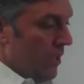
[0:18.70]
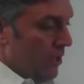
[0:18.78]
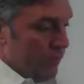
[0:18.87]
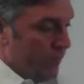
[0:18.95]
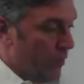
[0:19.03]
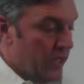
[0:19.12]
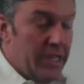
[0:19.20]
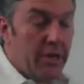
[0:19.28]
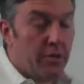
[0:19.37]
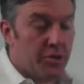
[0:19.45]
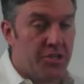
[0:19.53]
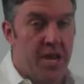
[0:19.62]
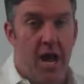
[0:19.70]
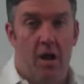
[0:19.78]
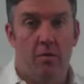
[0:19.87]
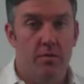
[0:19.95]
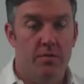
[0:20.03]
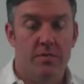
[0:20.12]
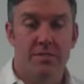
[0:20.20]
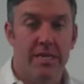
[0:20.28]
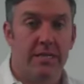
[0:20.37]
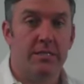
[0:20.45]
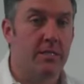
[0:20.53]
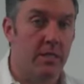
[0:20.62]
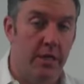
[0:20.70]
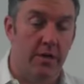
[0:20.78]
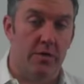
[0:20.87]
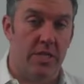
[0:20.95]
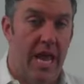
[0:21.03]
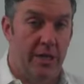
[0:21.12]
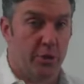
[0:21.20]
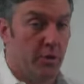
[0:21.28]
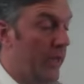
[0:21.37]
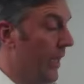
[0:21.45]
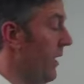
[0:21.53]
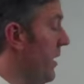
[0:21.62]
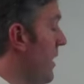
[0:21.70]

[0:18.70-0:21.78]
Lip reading: for years now, 6 years actually,